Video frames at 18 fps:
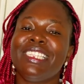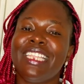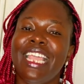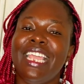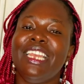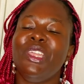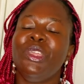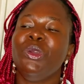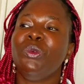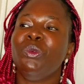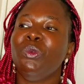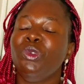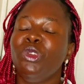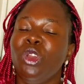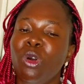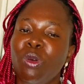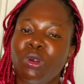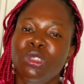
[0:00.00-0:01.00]
thing you
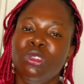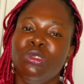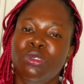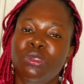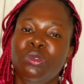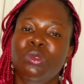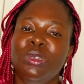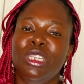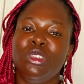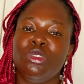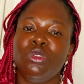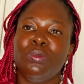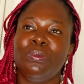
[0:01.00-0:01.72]
don't want to do is to